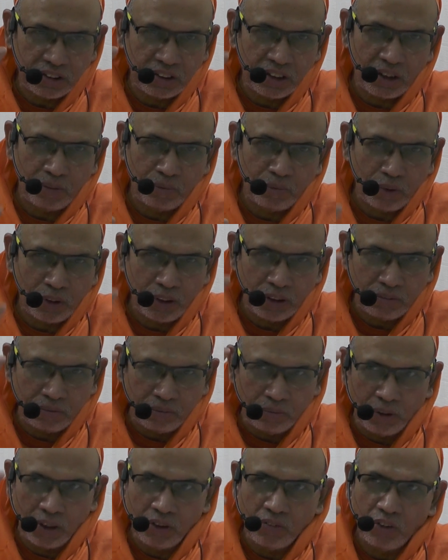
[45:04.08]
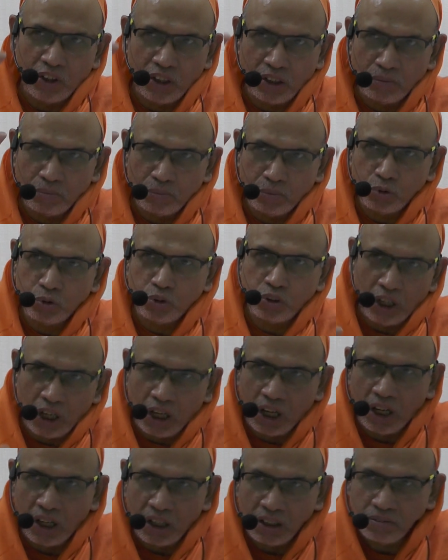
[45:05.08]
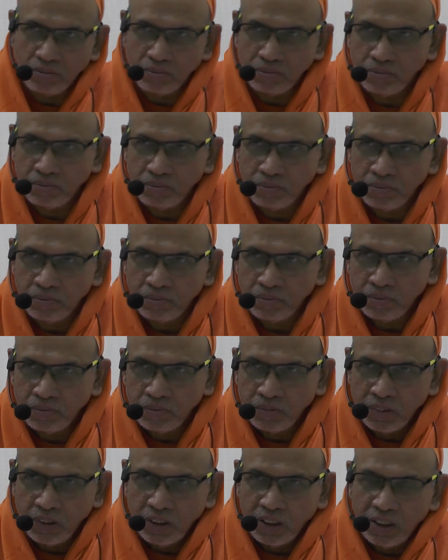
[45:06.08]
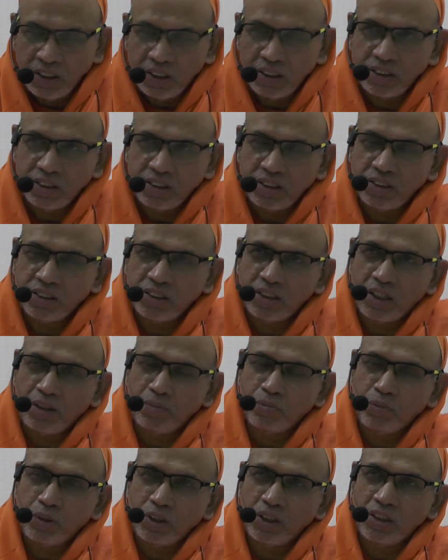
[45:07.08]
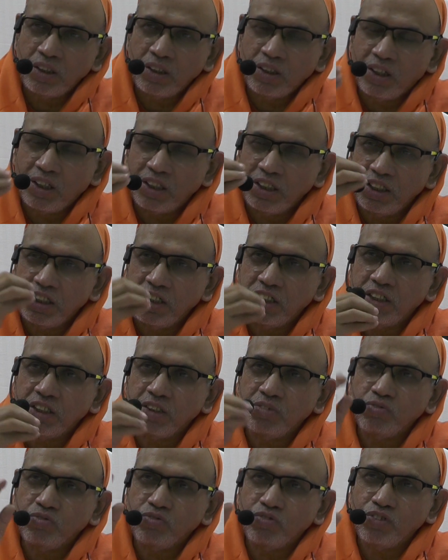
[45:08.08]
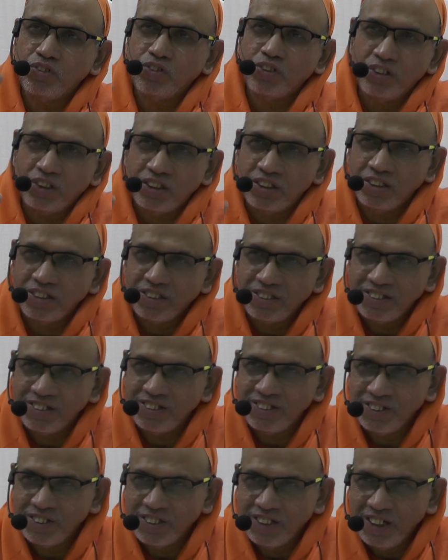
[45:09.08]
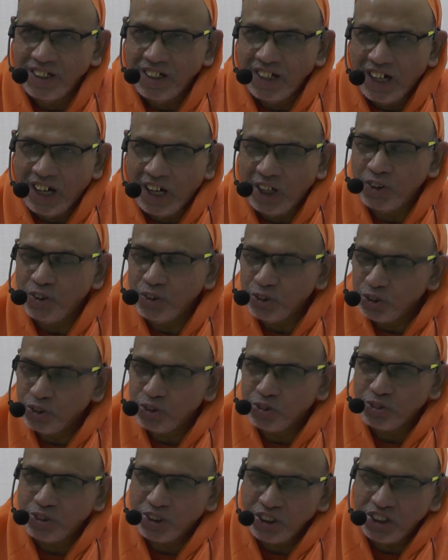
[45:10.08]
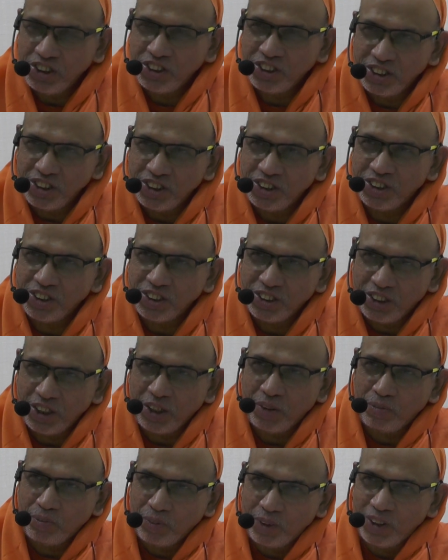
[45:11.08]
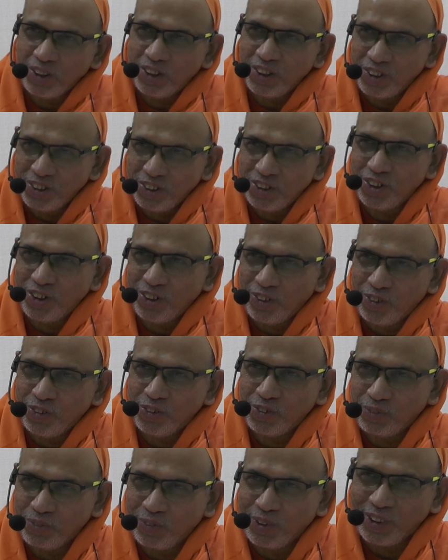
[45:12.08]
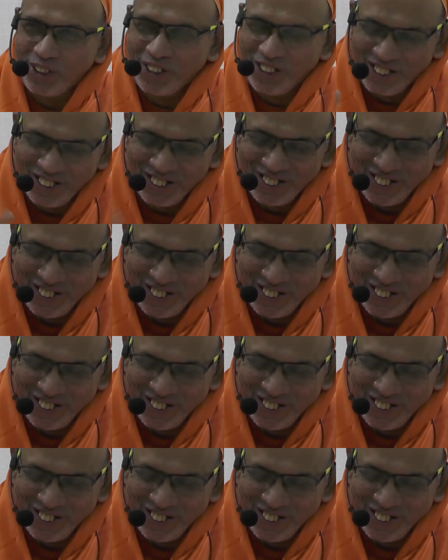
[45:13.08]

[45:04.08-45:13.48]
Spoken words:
sermon of Bhagavan Buddha. It is the sermon on eating food. I used to teach this sermon in Salesburg